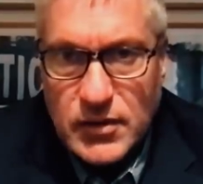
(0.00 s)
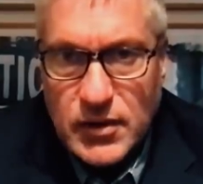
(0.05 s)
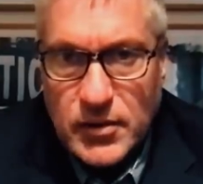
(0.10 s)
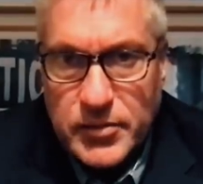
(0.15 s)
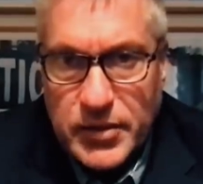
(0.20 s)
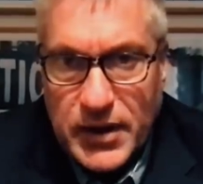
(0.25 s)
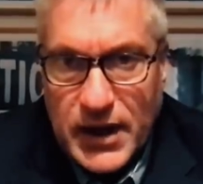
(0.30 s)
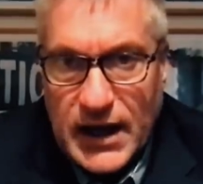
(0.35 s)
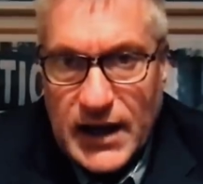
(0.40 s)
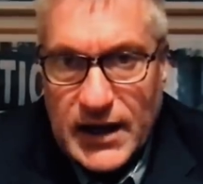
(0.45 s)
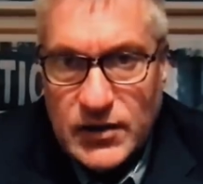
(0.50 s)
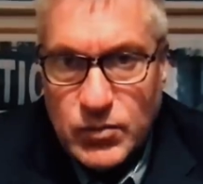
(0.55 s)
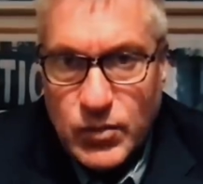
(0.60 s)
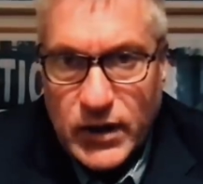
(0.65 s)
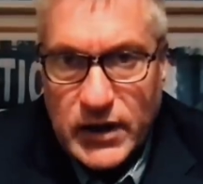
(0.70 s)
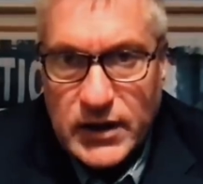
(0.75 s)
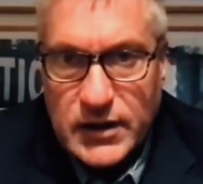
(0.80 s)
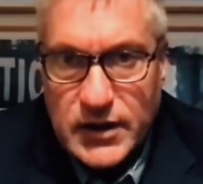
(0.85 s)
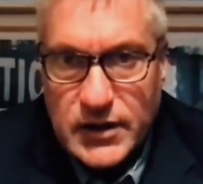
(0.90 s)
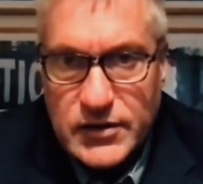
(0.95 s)
a paid
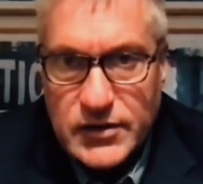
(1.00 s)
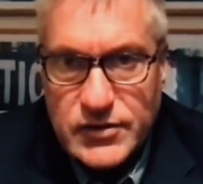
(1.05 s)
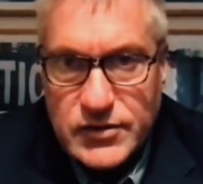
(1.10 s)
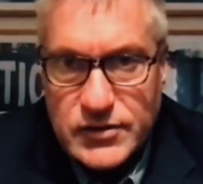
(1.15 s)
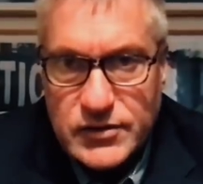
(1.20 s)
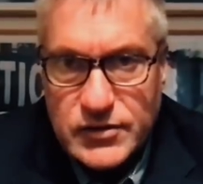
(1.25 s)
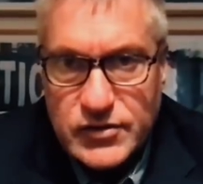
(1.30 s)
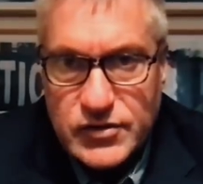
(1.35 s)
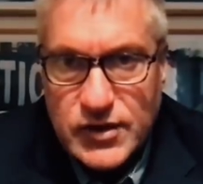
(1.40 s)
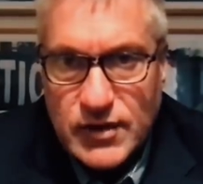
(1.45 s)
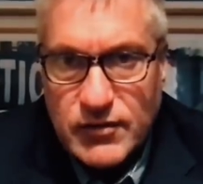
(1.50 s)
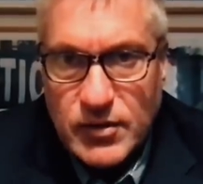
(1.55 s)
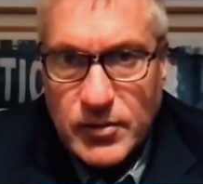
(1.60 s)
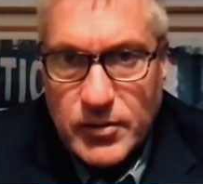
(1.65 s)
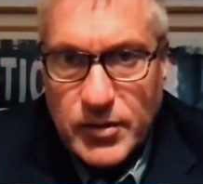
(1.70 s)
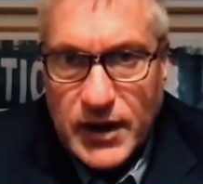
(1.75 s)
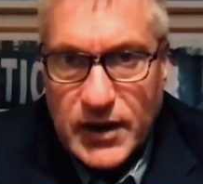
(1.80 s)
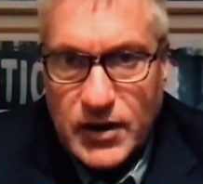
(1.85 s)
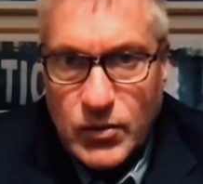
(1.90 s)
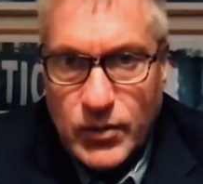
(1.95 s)
witness, Chevron
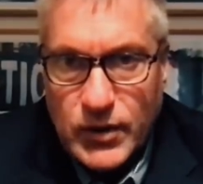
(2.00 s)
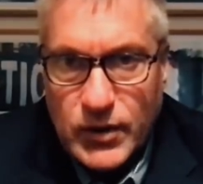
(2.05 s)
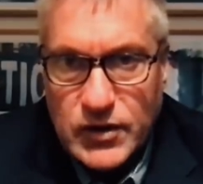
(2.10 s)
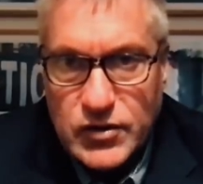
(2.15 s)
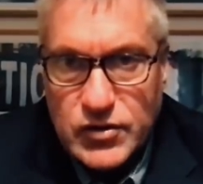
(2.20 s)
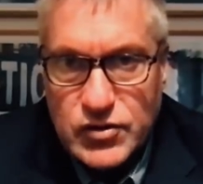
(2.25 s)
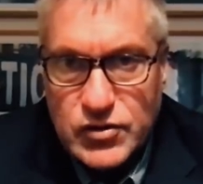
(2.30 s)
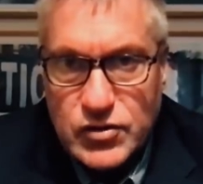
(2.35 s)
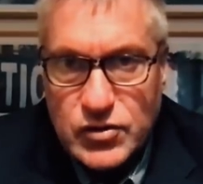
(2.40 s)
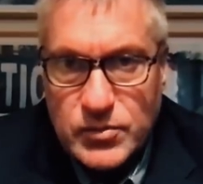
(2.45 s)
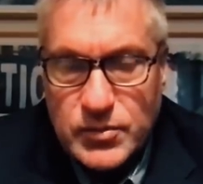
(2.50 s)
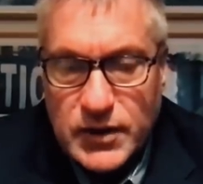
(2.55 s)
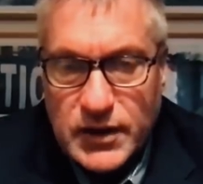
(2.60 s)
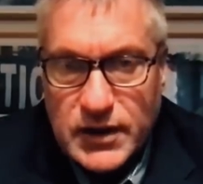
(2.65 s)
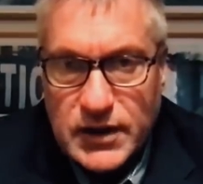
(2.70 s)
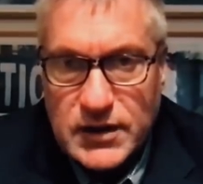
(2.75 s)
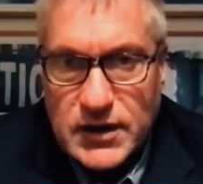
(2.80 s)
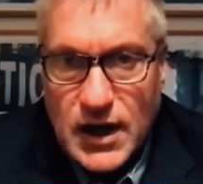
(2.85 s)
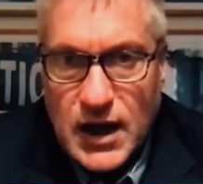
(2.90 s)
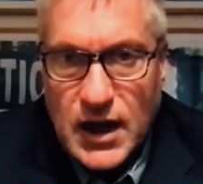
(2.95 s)
paid a witness $2
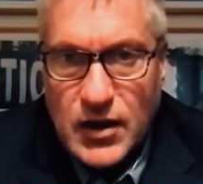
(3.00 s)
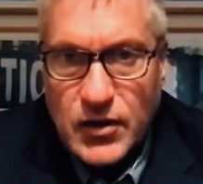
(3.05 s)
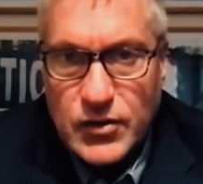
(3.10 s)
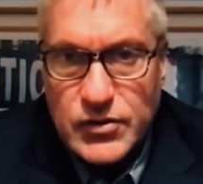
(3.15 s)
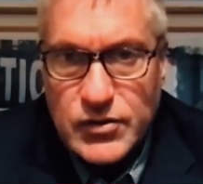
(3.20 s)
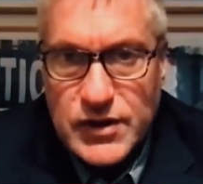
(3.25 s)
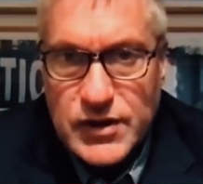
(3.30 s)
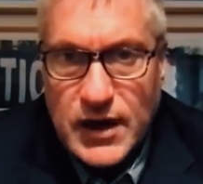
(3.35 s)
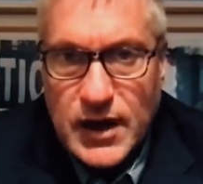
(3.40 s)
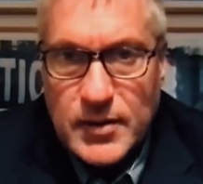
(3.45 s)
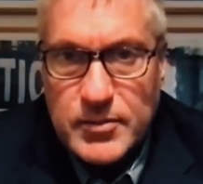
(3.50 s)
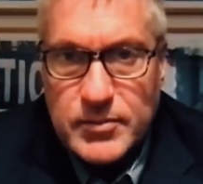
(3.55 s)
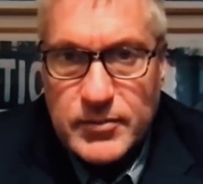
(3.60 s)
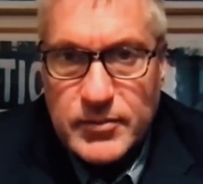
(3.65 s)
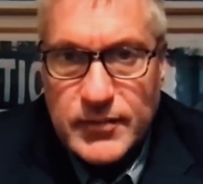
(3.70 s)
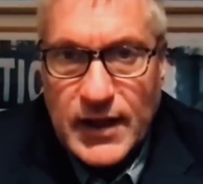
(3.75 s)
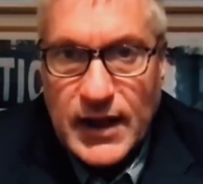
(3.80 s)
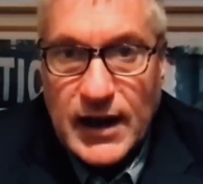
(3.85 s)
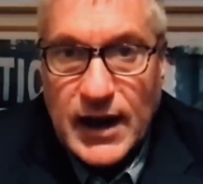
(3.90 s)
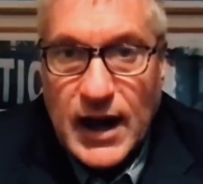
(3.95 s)
million
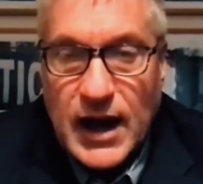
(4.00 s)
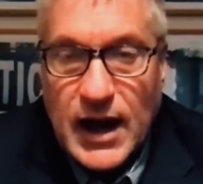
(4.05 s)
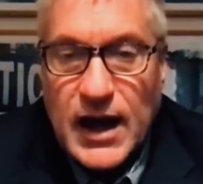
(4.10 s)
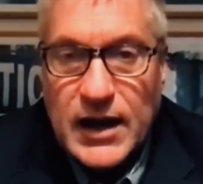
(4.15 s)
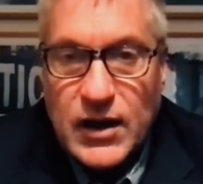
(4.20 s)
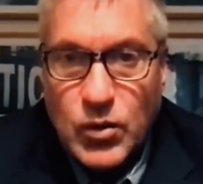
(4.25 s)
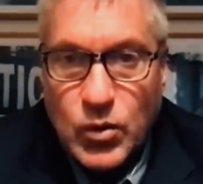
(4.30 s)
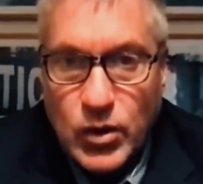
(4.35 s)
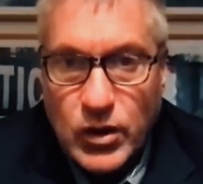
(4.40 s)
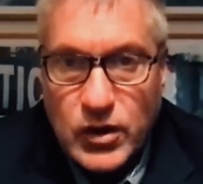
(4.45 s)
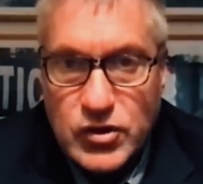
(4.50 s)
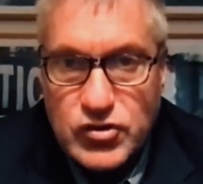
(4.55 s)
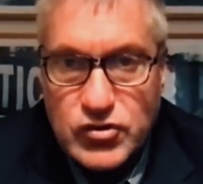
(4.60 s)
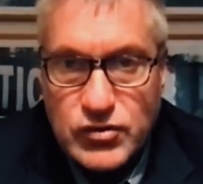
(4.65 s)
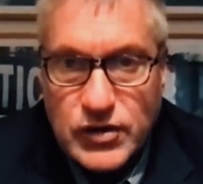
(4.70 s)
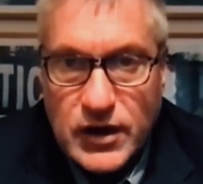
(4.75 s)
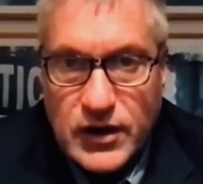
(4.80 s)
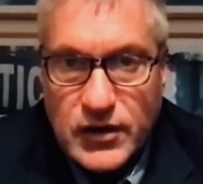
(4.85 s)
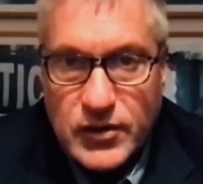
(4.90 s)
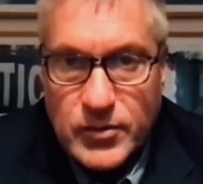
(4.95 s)
that I
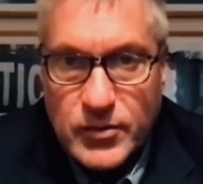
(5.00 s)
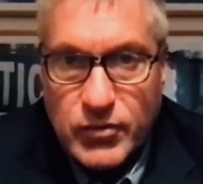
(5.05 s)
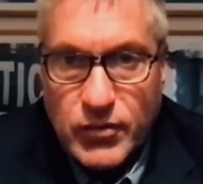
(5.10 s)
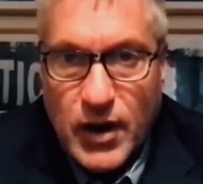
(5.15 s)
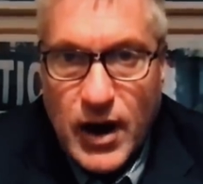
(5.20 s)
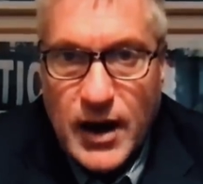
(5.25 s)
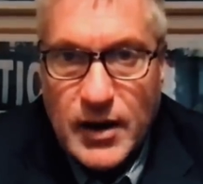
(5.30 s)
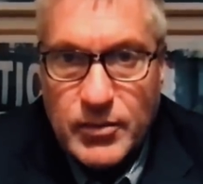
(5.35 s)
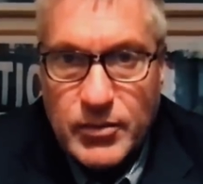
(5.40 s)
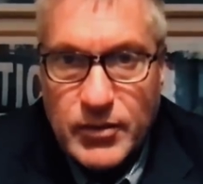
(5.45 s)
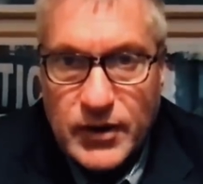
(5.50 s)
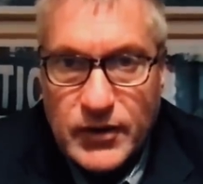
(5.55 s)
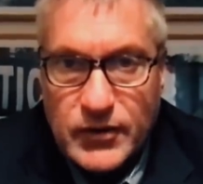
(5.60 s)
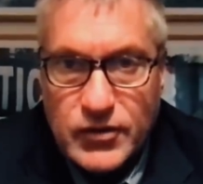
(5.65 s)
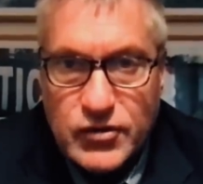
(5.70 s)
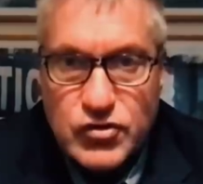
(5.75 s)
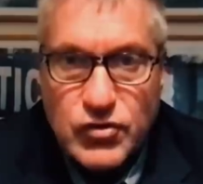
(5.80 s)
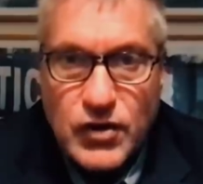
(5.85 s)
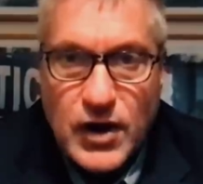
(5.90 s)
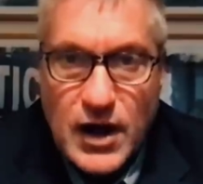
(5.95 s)
orchestrated the bribery of
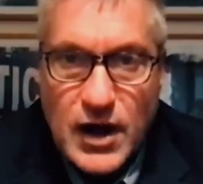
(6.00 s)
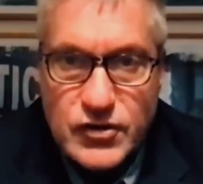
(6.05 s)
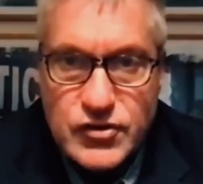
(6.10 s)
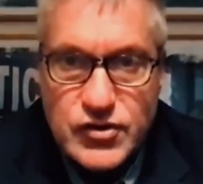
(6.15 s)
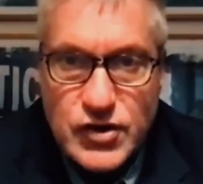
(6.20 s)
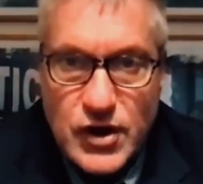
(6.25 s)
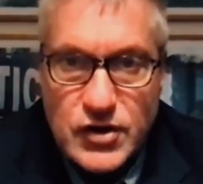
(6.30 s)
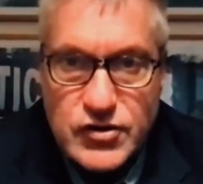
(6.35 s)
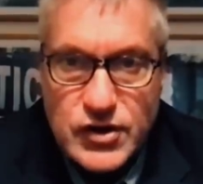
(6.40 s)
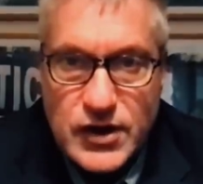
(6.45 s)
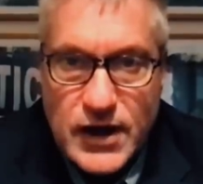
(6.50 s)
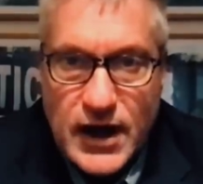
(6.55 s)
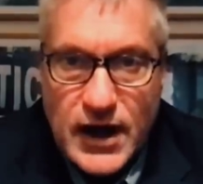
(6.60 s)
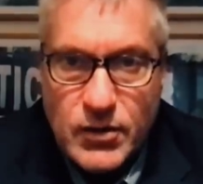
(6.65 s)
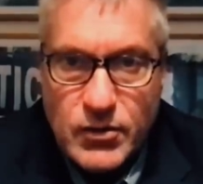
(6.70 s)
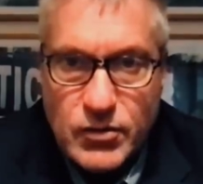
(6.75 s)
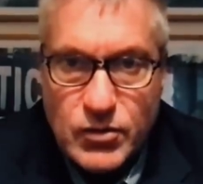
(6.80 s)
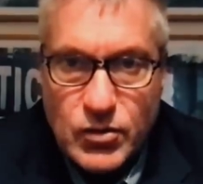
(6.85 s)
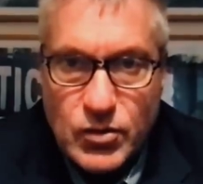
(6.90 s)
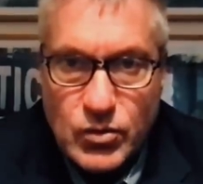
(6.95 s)
the trial judge in
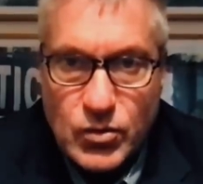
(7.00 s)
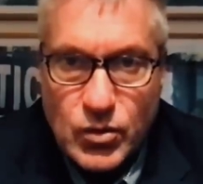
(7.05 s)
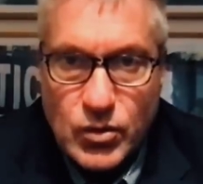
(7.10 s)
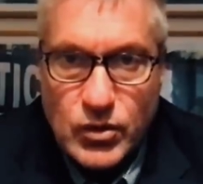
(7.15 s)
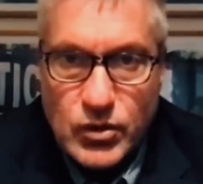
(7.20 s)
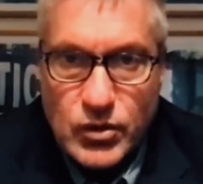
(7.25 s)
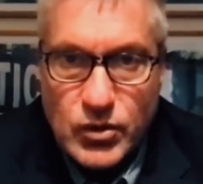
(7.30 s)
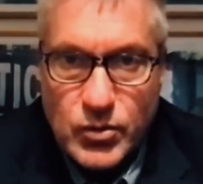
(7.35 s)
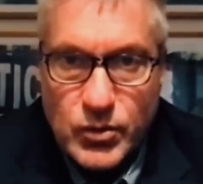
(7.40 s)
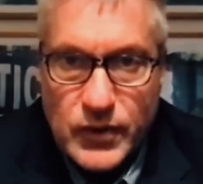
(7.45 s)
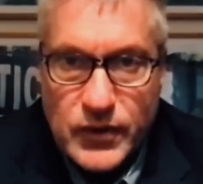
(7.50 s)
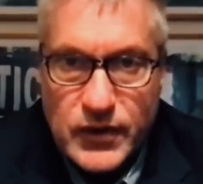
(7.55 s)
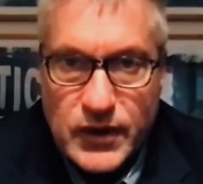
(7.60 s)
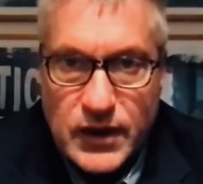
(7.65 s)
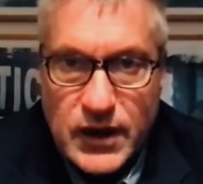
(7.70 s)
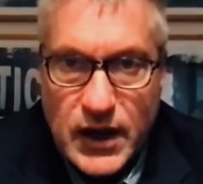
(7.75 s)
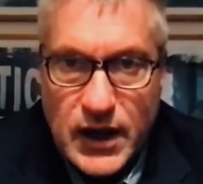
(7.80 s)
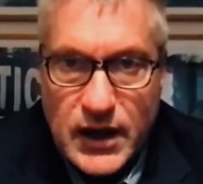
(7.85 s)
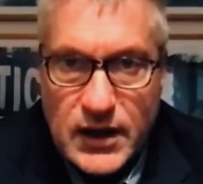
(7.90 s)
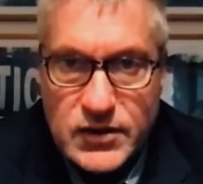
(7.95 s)
Ecuador in order to win the
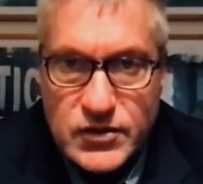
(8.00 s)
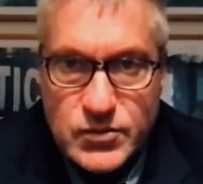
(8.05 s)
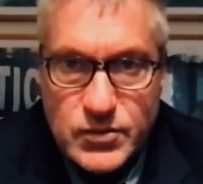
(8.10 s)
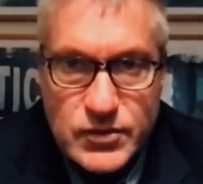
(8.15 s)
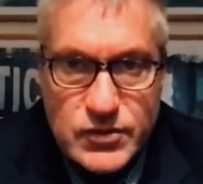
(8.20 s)
case,